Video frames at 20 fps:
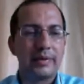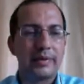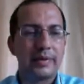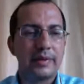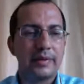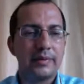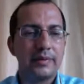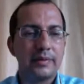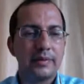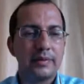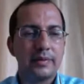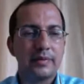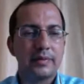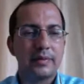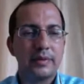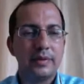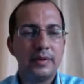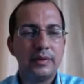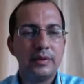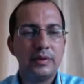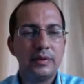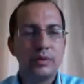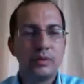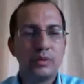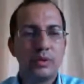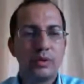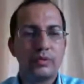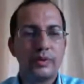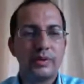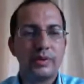Okay, the
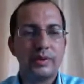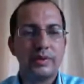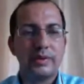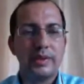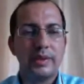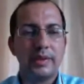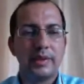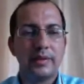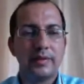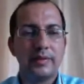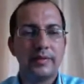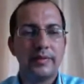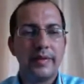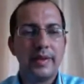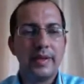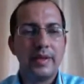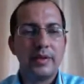source which is there.